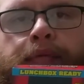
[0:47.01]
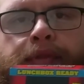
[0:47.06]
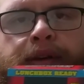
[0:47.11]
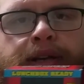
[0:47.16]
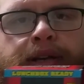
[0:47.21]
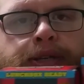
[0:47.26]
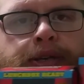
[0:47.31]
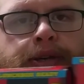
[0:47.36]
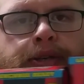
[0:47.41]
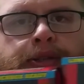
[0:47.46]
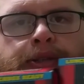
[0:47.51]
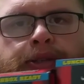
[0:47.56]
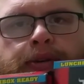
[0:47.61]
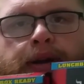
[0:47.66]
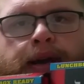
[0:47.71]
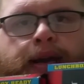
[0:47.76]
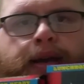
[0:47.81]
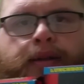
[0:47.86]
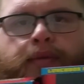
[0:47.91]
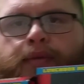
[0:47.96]
These are
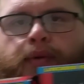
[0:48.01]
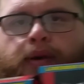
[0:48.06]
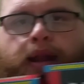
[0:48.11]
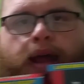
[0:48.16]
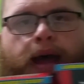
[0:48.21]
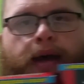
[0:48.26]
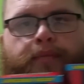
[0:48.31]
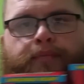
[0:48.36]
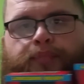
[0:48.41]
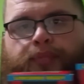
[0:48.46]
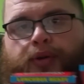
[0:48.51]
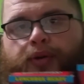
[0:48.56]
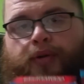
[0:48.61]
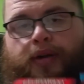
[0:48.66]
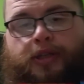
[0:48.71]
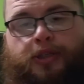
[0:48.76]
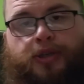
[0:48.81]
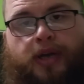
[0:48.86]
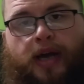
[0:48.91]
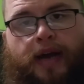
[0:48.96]
great when I'm
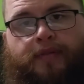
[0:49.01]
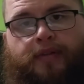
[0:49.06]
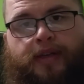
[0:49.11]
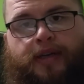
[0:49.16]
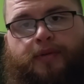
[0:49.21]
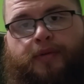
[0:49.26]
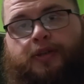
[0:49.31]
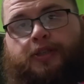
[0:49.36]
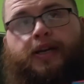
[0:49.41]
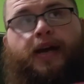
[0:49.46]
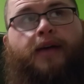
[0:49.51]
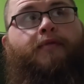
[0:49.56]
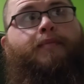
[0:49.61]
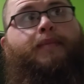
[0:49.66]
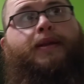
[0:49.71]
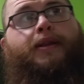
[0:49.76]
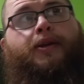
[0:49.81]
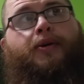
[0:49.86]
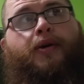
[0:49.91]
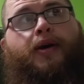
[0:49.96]
doing traveling, which I haven't
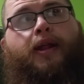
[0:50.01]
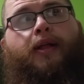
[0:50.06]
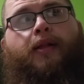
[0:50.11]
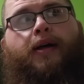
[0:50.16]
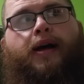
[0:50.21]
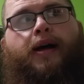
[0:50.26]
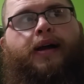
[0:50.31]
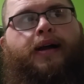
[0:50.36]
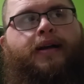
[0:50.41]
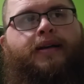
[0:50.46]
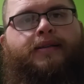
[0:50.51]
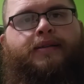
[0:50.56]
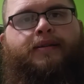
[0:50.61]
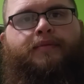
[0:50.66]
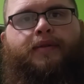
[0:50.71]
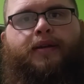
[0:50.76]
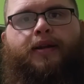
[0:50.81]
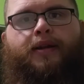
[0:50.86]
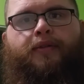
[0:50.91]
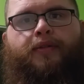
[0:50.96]
been doing a lot because
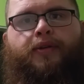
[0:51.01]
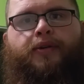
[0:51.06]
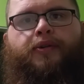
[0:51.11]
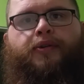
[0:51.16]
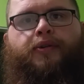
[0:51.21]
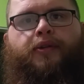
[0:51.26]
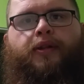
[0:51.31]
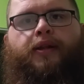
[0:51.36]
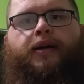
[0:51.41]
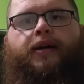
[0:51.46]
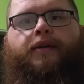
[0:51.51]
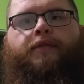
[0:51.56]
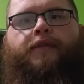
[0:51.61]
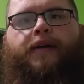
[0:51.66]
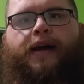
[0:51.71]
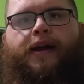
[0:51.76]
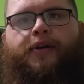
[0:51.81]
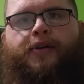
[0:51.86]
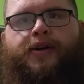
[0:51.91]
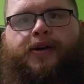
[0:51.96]
of the whole
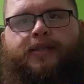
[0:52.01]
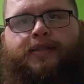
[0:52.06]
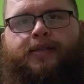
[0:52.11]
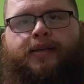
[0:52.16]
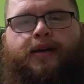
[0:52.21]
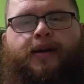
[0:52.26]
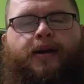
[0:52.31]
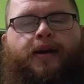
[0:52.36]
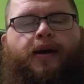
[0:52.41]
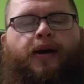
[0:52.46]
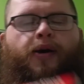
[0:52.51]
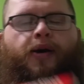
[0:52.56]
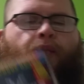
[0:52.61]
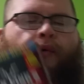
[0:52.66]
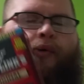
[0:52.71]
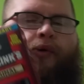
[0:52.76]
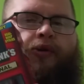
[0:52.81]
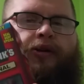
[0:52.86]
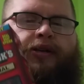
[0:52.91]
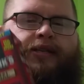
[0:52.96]
virus,
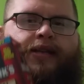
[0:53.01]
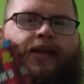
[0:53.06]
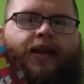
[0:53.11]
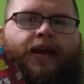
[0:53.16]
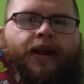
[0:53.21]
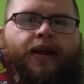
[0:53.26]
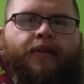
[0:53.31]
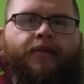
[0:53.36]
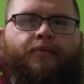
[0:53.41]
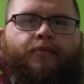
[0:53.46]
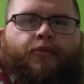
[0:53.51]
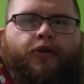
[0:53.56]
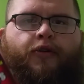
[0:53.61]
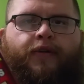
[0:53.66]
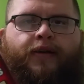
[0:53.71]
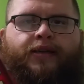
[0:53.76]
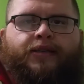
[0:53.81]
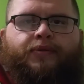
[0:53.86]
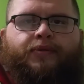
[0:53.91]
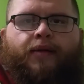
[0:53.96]
or sneaking into the
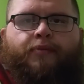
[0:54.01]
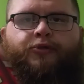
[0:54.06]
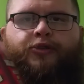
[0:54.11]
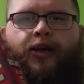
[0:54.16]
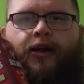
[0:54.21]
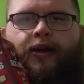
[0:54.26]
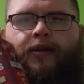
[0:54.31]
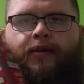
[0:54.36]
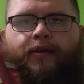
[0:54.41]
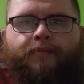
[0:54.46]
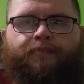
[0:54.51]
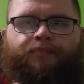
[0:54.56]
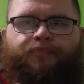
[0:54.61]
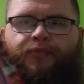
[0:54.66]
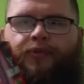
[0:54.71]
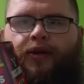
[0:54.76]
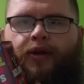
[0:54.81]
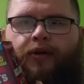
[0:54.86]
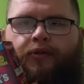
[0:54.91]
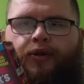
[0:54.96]
movies when I'm trying
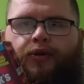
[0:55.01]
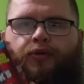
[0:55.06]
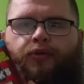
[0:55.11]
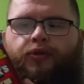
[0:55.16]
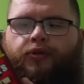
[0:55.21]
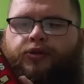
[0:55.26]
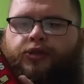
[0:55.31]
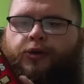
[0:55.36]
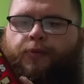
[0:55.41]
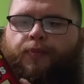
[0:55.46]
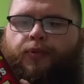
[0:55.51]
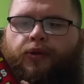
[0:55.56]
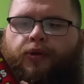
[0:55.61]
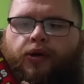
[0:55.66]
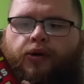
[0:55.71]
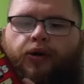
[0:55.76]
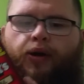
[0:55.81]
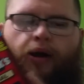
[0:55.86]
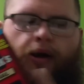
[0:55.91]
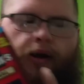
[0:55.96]
to do super
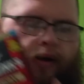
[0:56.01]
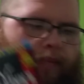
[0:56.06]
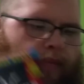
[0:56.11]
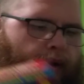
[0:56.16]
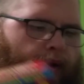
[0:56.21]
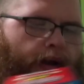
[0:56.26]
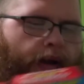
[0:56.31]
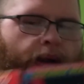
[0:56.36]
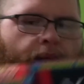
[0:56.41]
low carb.